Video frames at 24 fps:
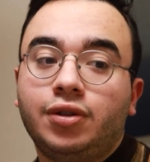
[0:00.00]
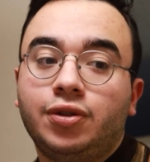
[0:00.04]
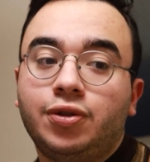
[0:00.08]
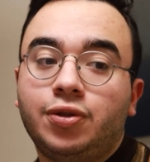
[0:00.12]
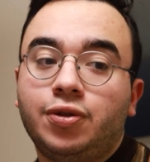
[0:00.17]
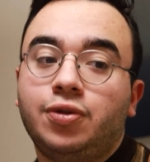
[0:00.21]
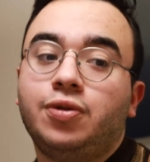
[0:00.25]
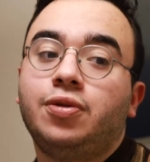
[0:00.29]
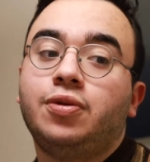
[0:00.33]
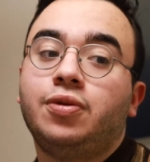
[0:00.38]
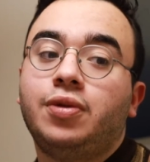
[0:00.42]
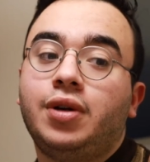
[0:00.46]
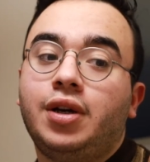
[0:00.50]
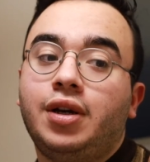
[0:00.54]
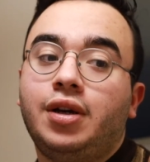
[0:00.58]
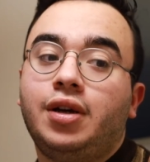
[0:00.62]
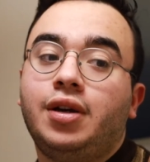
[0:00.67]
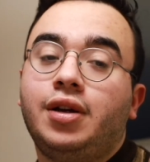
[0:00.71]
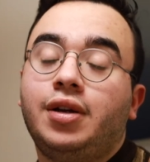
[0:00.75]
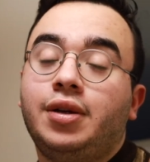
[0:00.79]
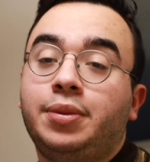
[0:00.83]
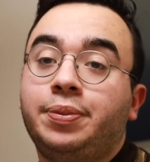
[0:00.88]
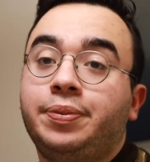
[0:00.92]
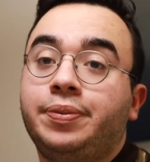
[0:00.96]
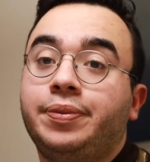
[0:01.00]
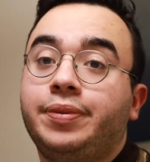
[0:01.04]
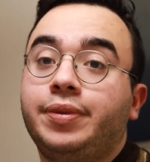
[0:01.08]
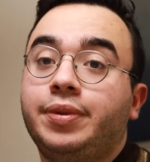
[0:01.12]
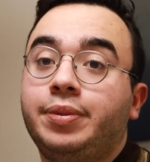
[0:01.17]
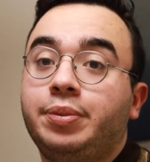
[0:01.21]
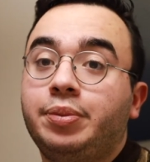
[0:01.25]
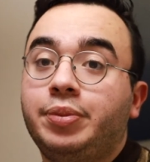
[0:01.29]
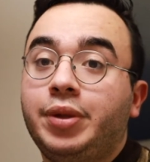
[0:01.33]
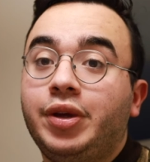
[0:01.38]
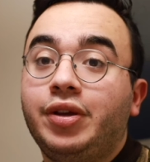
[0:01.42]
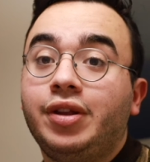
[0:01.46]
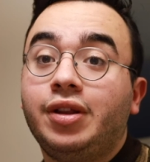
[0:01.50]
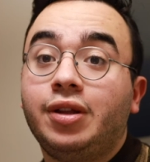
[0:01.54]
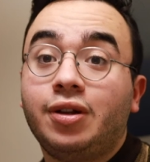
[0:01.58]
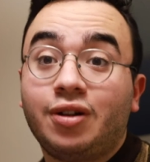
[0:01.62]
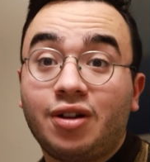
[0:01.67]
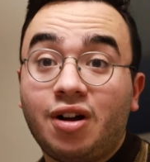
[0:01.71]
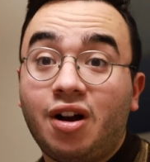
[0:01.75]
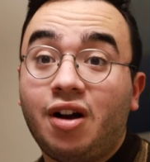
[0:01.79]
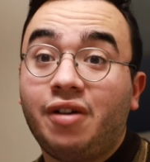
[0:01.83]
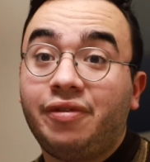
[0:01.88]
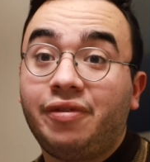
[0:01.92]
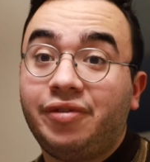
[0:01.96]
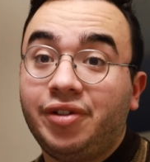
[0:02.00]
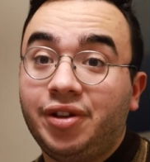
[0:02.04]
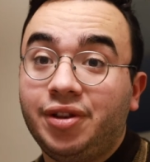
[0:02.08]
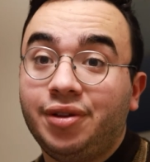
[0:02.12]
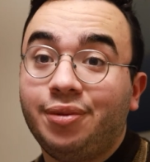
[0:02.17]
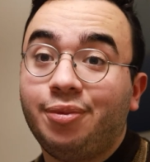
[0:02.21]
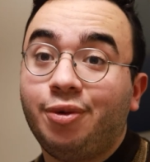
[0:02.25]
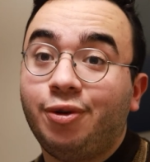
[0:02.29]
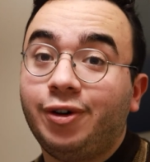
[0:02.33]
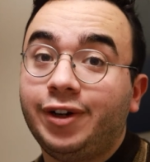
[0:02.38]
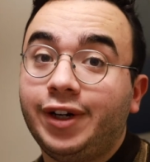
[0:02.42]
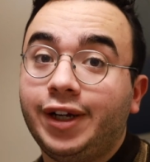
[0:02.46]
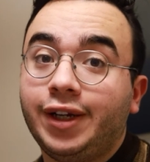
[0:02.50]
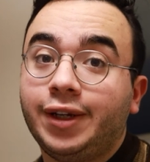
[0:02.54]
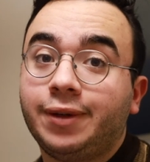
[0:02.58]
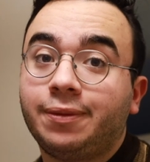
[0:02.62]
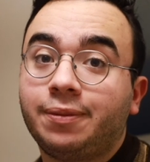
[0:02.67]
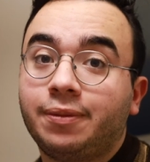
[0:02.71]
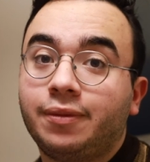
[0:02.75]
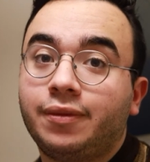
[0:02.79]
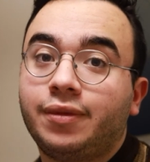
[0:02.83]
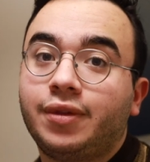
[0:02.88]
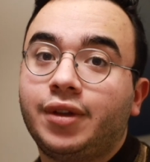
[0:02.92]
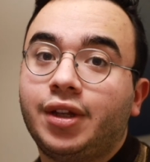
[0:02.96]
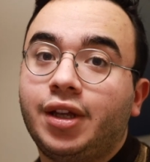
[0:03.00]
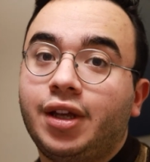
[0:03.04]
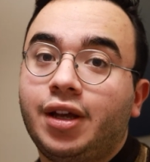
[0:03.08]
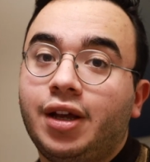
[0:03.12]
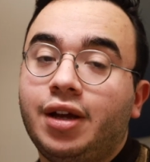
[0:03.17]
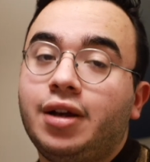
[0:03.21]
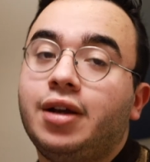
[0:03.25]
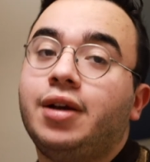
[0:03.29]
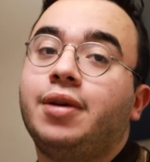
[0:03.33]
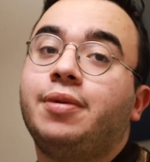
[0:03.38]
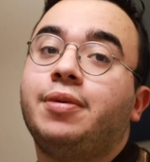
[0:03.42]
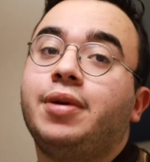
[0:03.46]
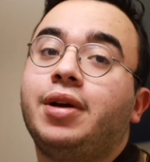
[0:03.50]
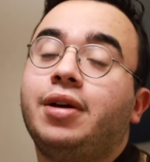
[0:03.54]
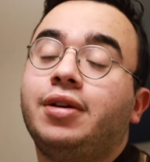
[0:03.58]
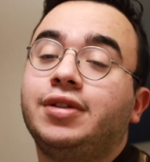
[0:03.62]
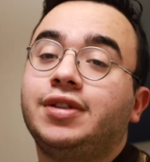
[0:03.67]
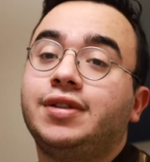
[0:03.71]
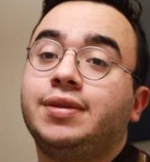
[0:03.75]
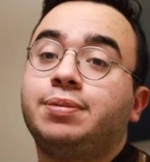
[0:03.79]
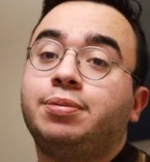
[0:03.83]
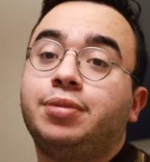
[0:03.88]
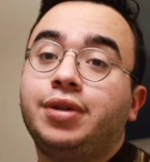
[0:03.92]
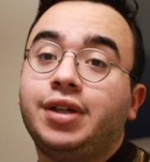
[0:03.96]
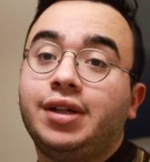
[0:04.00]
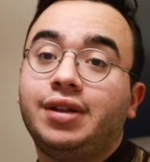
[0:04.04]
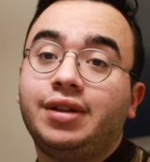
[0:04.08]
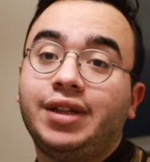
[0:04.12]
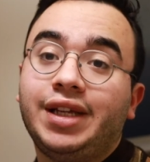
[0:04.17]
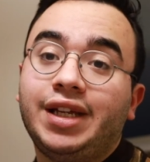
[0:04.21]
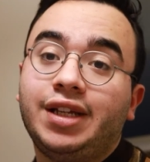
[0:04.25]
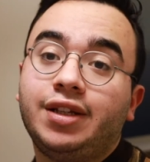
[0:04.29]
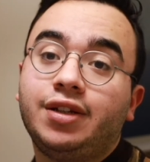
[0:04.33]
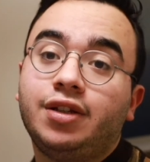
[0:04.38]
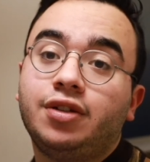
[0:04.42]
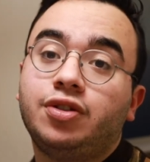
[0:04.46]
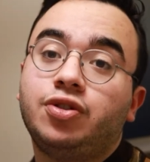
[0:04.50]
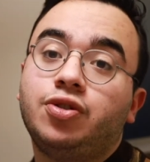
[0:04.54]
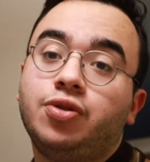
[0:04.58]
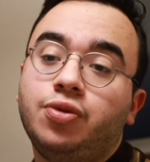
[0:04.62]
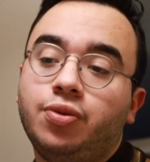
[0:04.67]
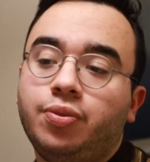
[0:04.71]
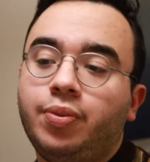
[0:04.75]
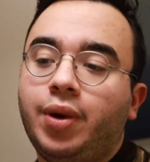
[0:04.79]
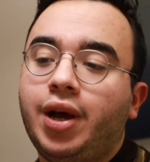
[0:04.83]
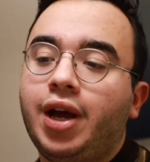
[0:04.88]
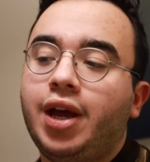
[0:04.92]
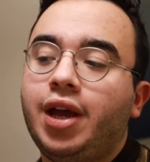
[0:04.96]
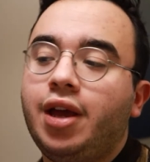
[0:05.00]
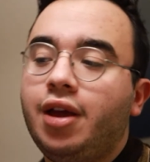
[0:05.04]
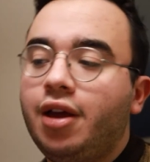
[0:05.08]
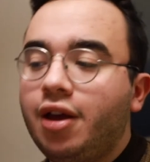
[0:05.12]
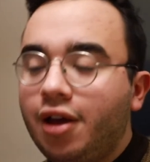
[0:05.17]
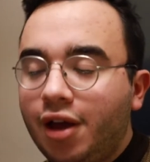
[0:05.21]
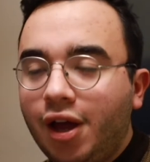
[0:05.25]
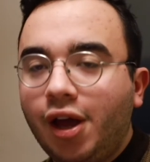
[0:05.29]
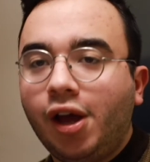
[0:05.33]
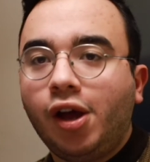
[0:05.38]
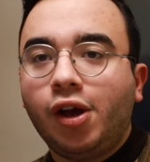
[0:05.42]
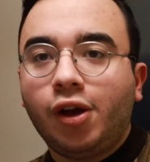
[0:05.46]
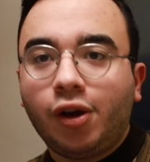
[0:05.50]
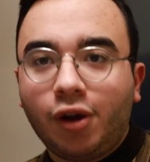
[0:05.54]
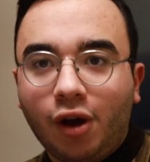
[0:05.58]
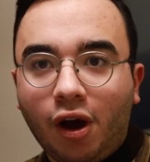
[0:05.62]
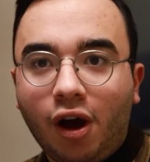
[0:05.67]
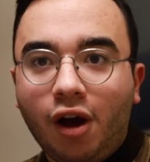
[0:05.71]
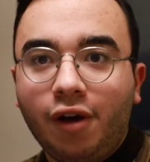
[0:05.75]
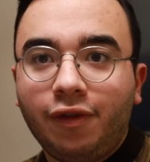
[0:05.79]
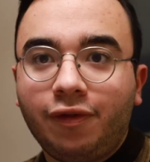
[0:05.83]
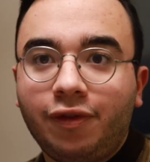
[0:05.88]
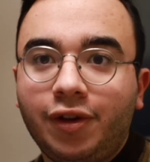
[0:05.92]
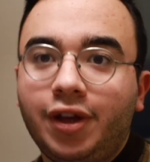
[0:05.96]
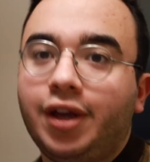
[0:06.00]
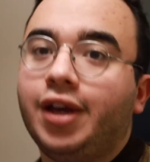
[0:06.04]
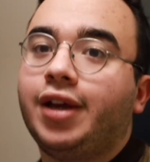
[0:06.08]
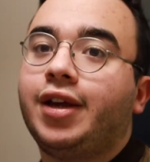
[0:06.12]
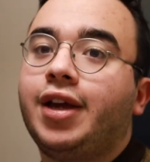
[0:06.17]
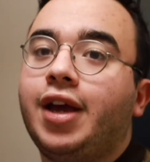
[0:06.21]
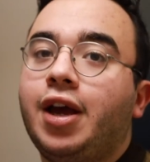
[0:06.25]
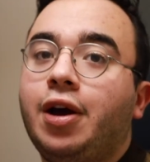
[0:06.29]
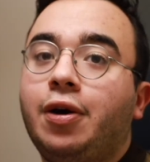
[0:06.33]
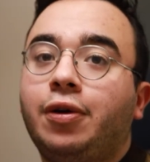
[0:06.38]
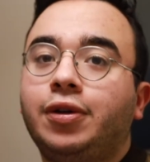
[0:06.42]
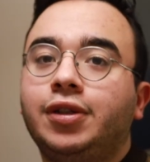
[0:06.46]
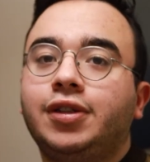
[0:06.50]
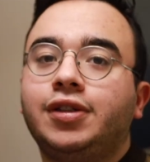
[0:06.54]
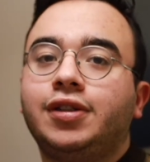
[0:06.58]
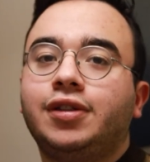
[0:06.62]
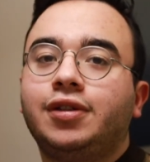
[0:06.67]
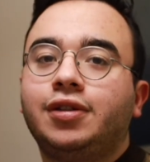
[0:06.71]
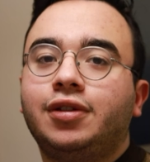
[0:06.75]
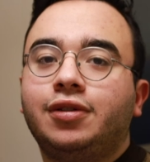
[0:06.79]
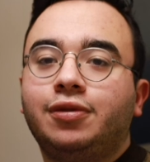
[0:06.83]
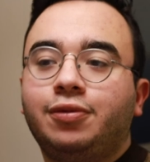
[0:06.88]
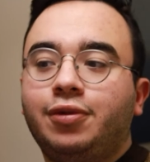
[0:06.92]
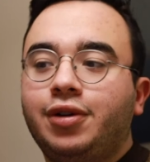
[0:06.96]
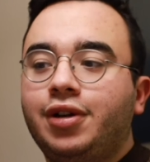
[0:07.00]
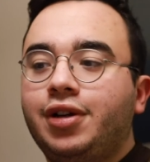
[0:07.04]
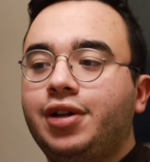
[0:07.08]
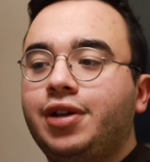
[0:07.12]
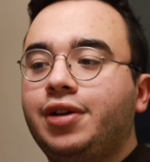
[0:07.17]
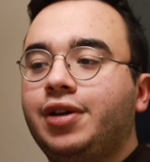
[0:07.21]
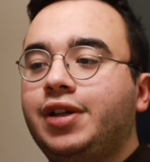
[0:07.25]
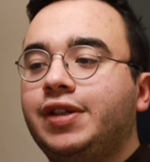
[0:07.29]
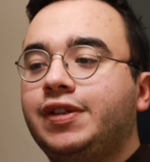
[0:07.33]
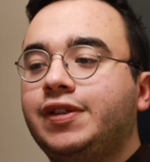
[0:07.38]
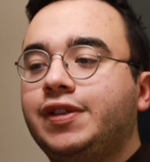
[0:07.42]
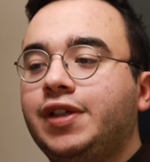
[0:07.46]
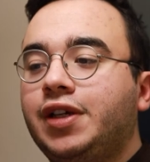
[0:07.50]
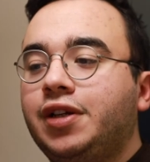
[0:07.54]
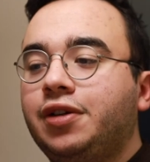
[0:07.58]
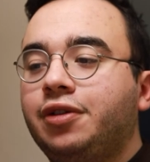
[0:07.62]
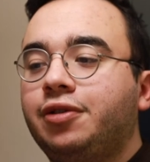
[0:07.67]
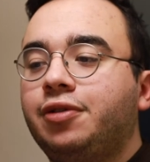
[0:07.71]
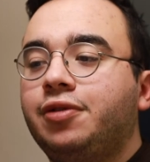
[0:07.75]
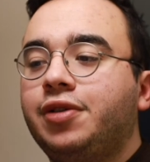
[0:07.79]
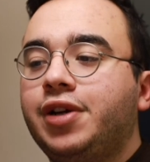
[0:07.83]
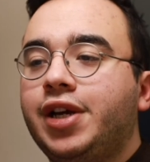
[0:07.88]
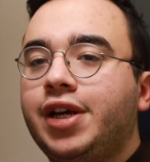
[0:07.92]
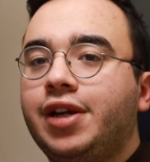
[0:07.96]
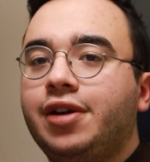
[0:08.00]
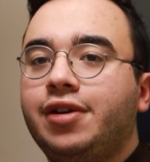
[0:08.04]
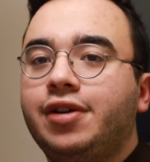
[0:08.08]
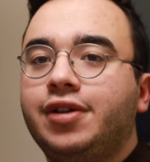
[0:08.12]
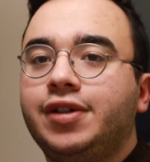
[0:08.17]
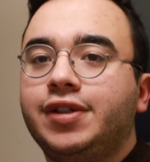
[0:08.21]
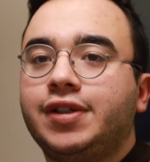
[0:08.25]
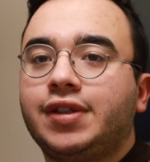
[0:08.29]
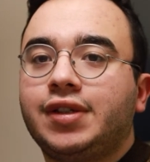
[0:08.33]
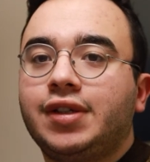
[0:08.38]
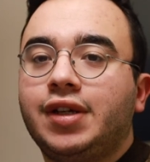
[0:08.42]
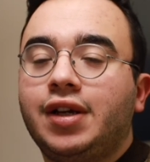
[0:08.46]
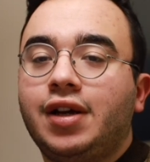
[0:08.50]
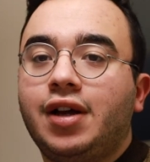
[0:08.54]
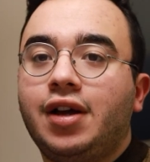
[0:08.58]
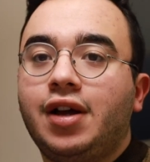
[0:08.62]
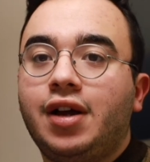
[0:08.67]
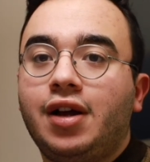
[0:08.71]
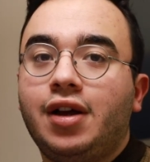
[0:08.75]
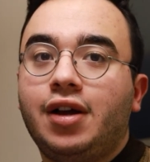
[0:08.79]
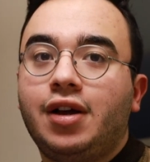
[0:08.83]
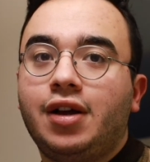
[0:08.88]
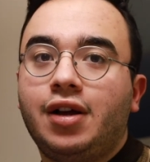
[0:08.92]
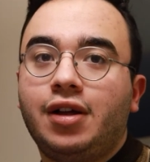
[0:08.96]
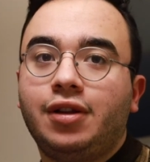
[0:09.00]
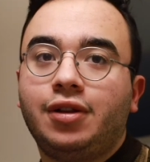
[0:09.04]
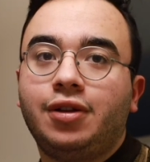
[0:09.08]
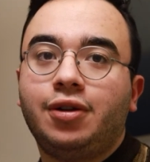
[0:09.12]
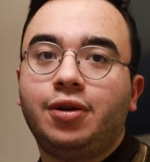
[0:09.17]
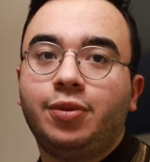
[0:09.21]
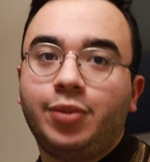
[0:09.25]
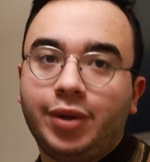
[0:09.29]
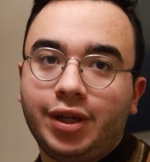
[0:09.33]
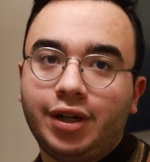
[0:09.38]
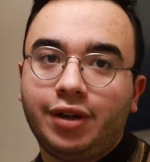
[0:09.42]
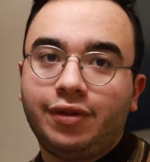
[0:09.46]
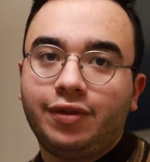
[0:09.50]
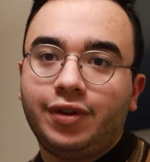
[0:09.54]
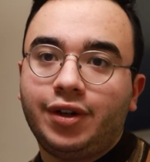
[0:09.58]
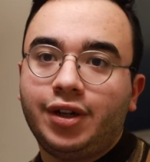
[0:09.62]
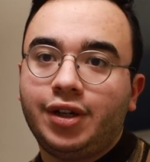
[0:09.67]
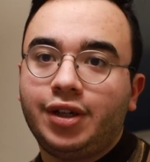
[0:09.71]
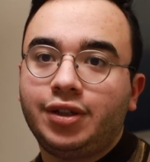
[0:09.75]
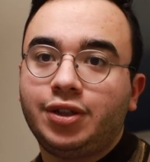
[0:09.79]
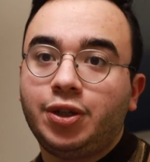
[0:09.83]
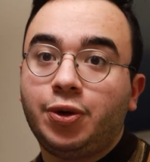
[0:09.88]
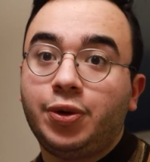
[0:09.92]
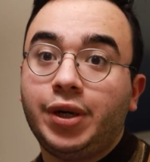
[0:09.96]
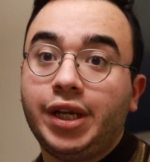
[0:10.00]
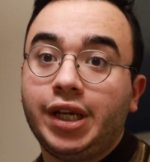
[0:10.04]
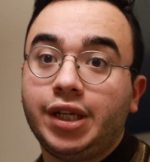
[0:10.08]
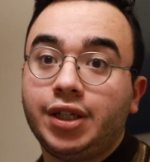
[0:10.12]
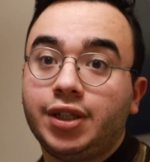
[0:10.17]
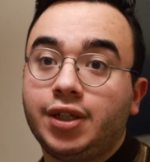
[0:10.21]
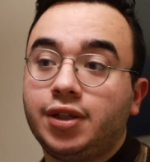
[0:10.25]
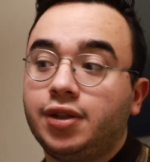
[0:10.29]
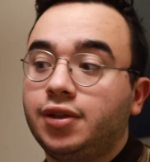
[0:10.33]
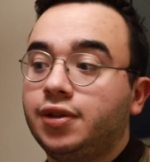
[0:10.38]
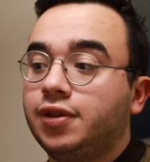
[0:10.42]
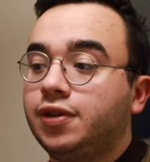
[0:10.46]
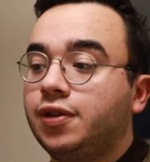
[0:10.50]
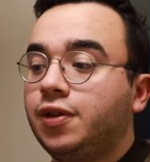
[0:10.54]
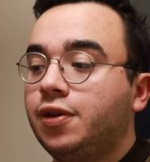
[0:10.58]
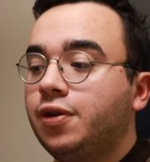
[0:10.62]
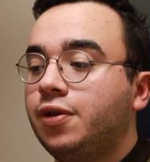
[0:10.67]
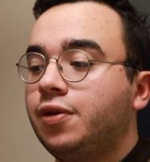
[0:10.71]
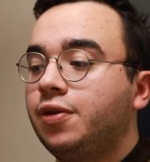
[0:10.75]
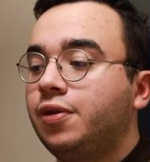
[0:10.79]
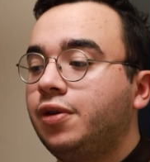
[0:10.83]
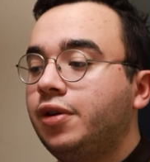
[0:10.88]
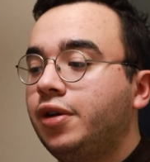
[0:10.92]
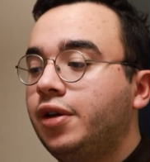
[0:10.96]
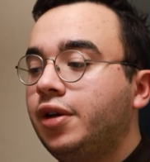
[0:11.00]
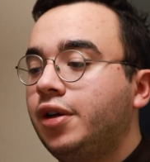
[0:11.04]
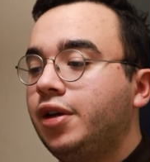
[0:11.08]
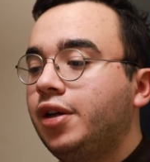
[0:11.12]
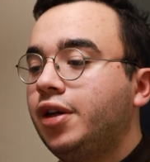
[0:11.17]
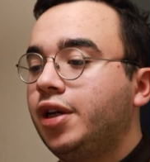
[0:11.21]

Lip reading: to make a little coffee in the morning, I'll put a link to my Ko-fi account where you can send creators a little bit of a donation. So